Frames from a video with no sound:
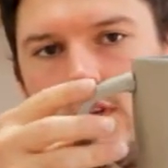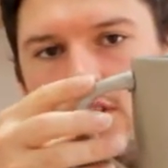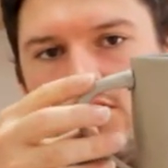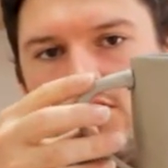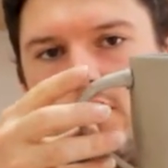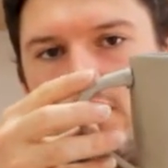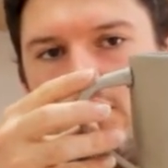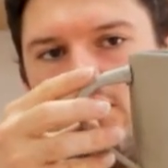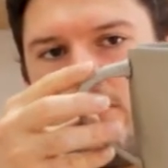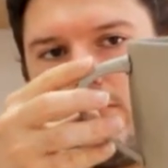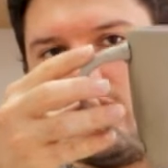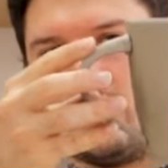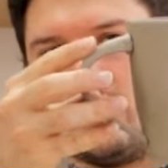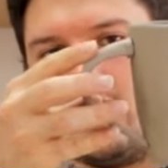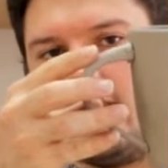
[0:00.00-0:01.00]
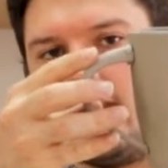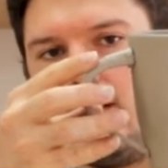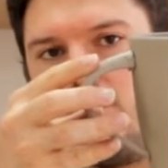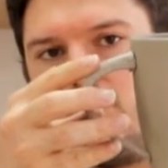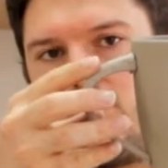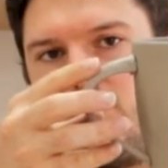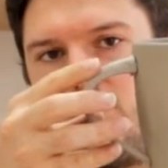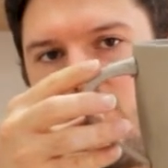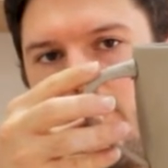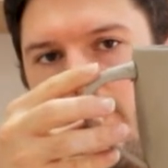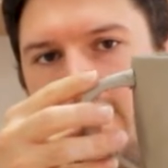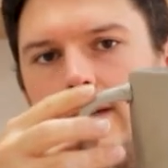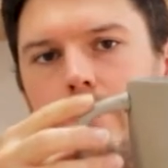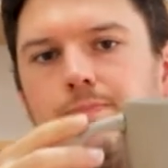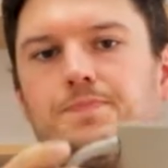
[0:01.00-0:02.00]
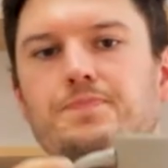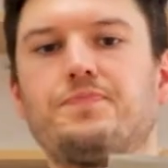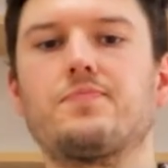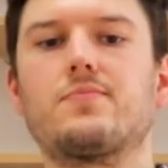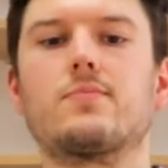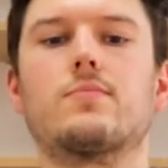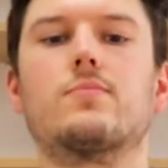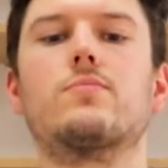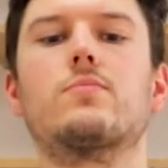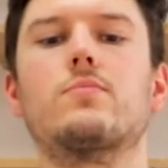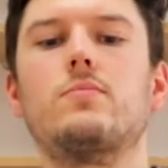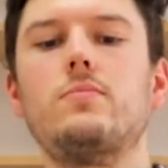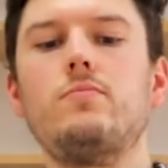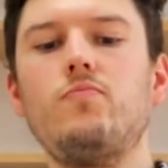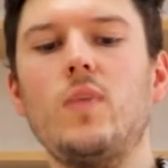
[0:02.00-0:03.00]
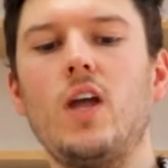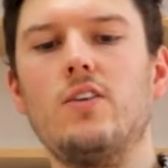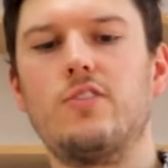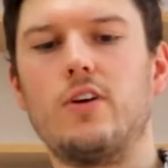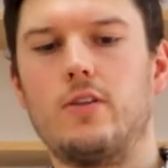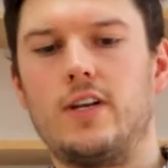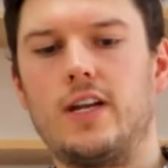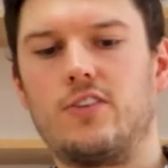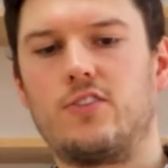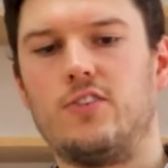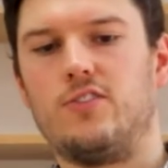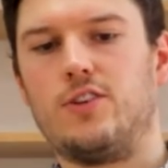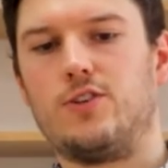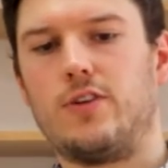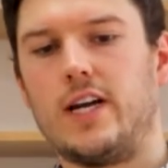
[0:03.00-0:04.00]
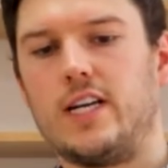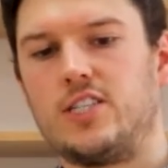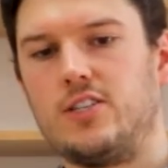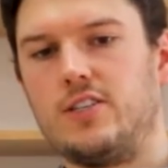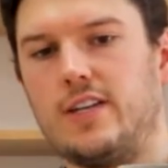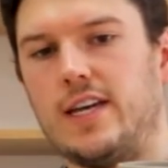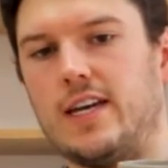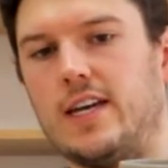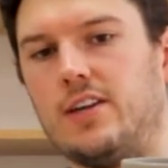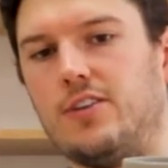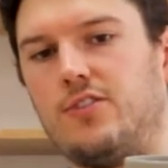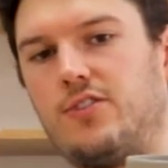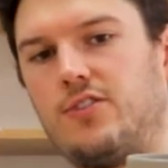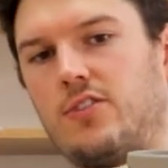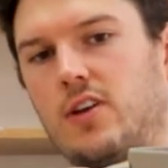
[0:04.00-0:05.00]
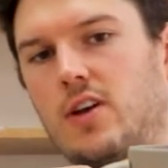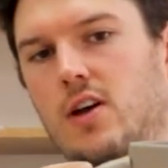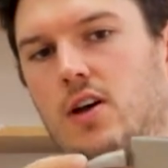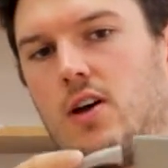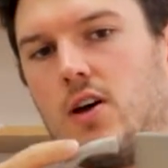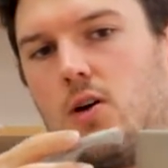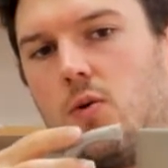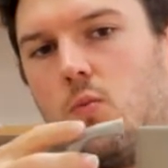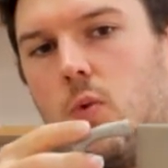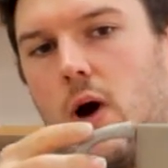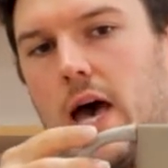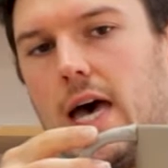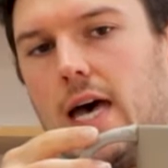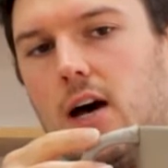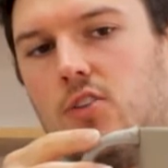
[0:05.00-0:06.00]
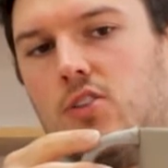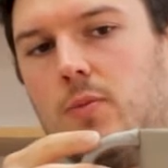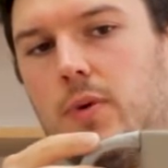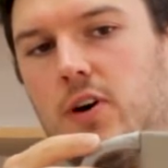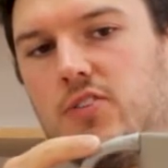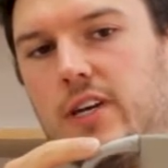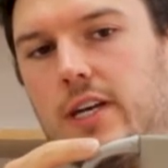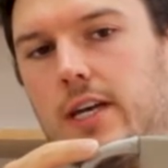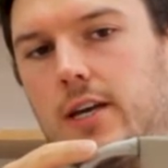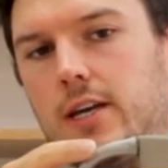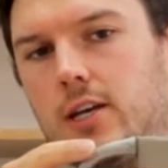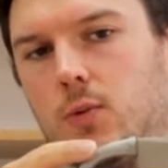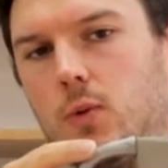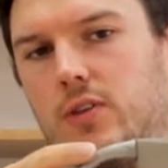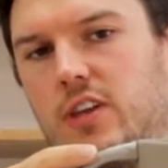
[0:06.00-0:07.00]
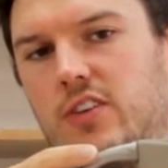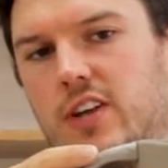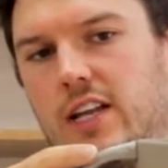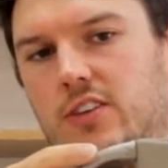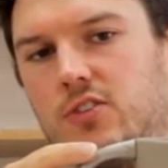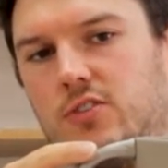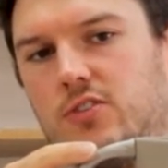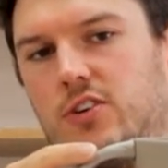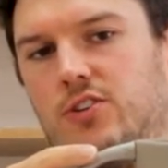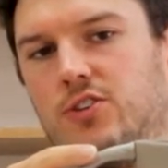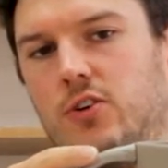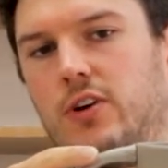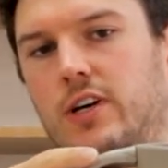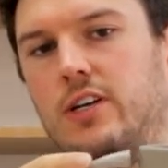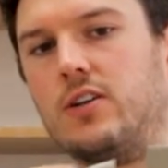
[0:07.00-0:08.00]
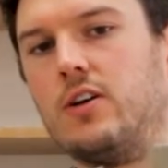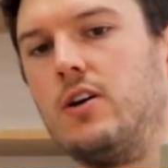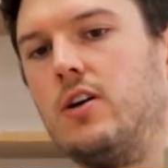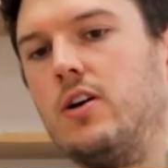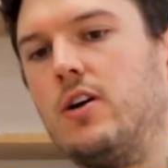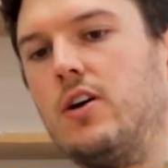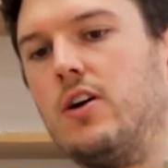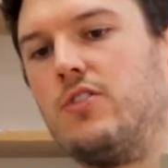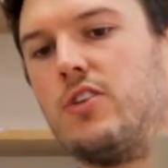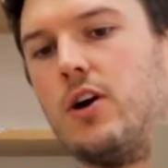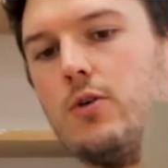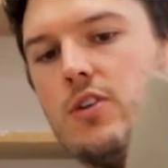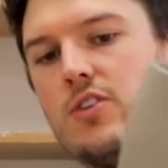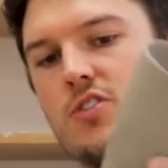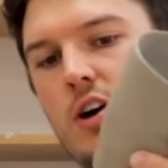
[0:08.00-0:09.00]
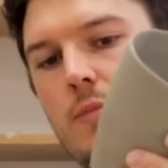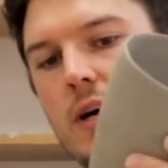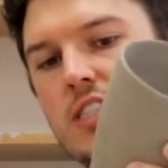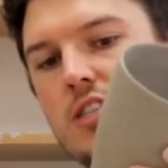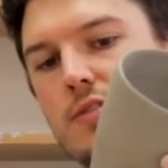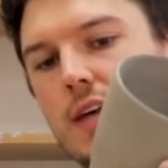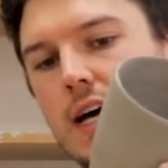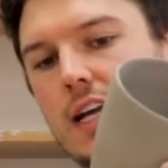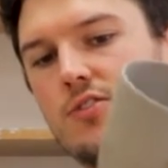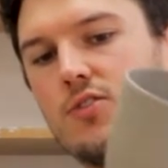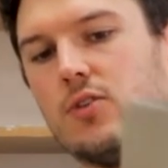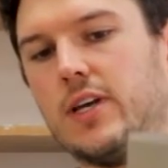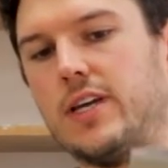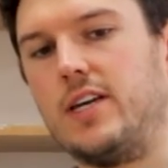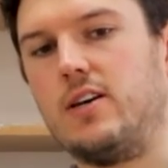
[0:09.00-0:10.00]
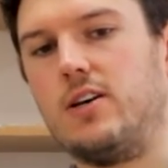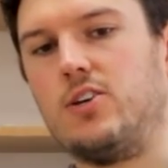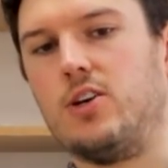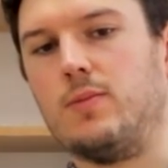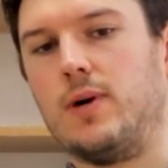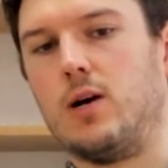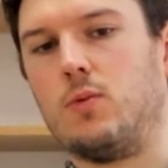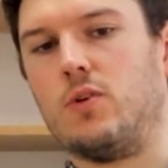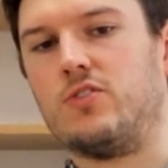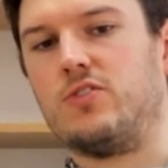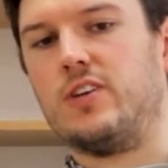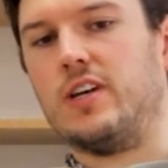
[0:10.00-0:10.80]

So something like that looks good to me. So the next consideration is where on the body you want this handle to join. So the top edge of the handle here, you might want